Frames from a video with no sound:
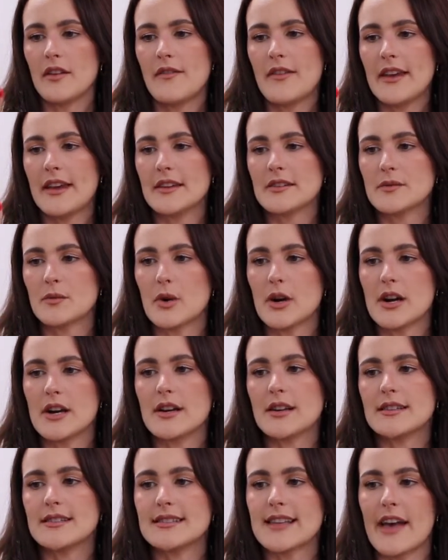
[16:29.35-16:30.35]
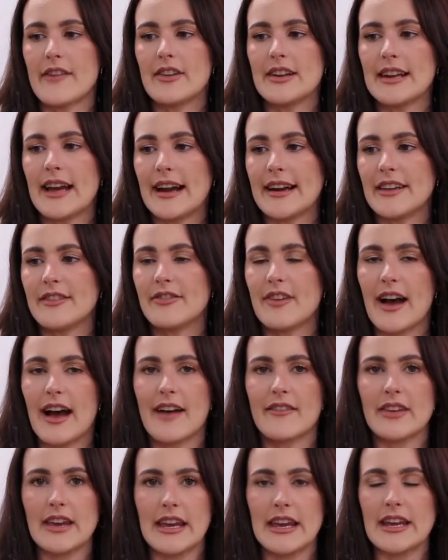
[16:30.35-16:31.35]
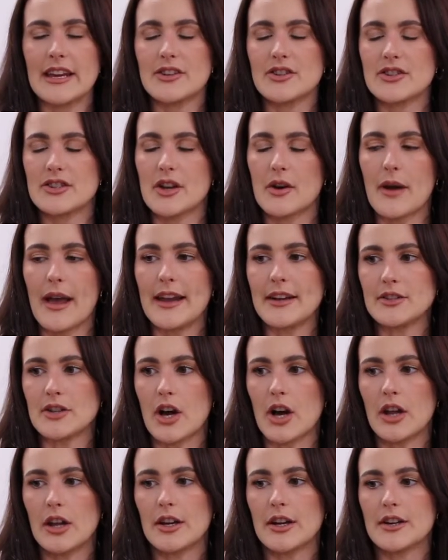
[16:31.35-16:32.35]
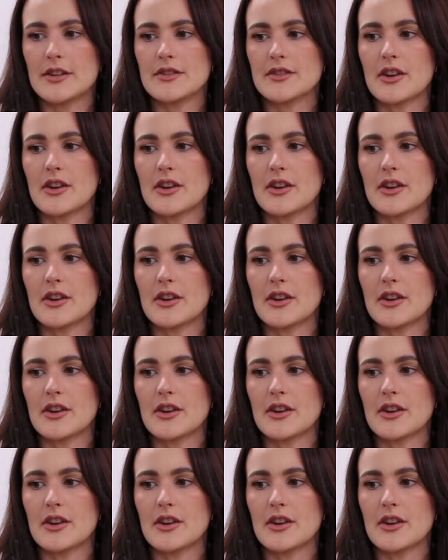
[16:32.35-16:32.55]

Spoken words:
of these were $7.95 each, so $8.